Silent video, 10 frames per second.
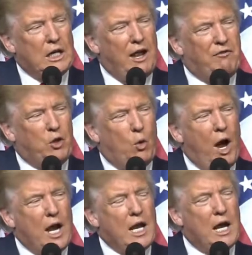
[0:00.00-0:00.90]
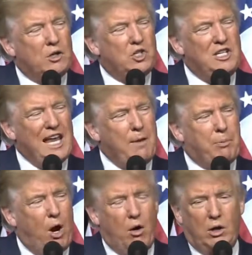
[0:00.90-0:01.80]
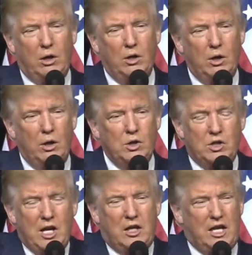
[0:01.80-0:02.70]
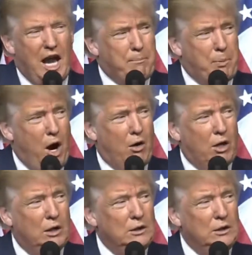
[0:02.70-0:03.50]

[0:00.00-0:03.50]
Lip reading: left the White House dead broke. She said, dead broke.